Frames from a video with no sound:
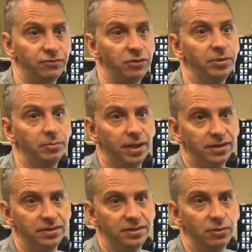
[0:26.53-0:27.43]
for the big
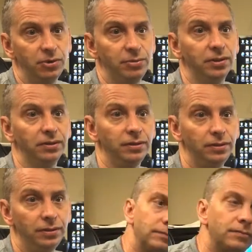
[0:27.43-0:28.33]
bases that we build.
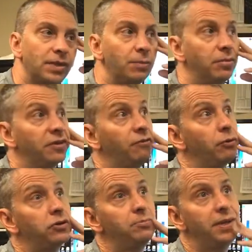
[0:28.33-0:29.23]

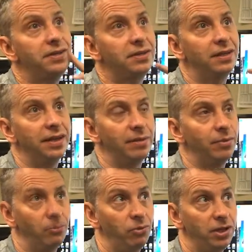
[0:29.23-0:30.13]
Before
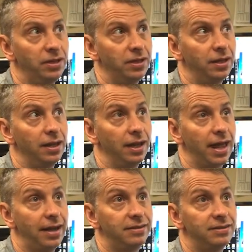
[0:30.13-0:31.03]
SpaceClaim, we did a
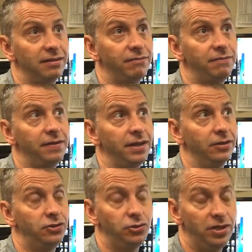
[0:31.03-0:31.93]
lot of stuff in
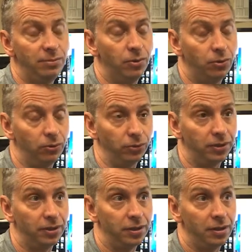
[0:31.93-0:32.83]
2D mold
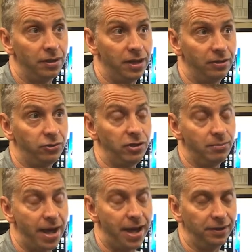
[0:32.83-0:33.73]
and 2D
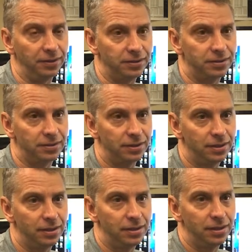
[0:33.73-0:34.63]
models,
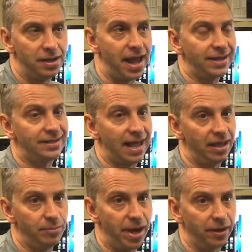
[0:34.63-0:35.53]
not
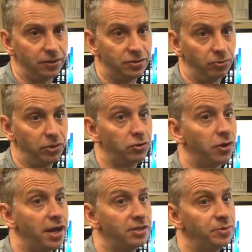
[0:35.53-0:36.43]
solid models. So when
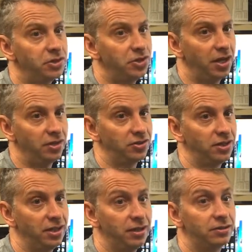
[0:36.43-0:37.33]
Craftsman
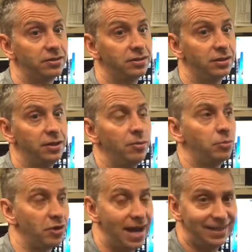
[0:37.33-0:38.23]
changed its
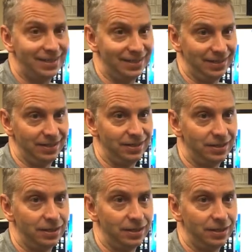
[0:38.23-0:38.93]
processes